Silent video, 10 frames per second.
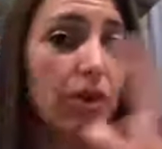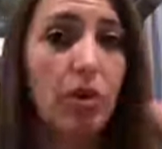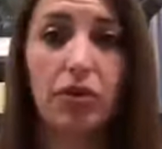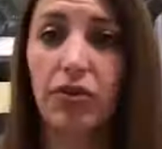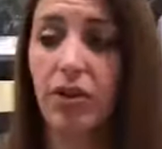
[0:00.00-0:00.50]
the
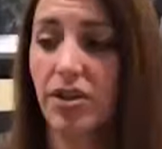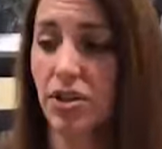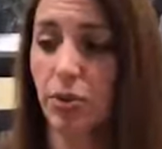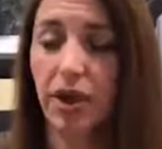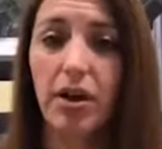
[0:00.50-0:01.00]
overall
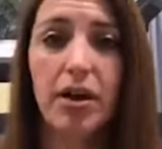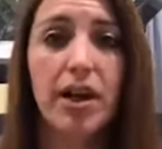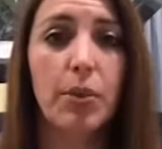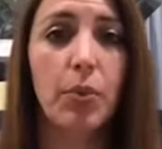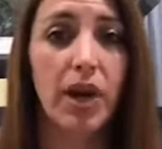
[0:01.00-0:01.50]
story
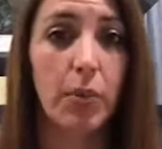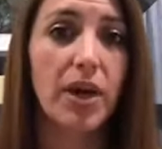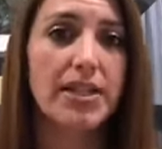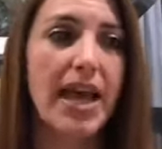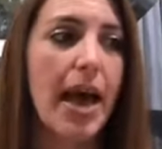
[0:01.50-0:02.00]
arc and what I
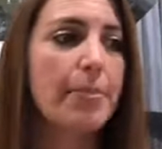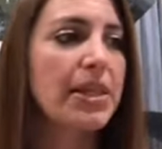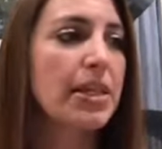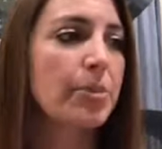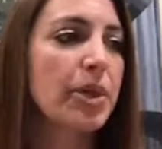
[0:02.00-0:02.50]
want to happen
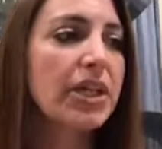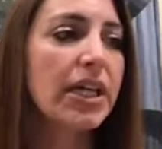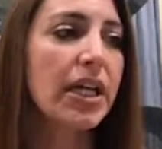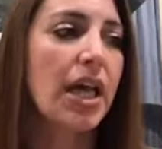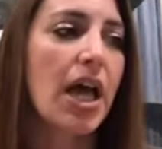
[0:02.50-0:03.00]
in the book.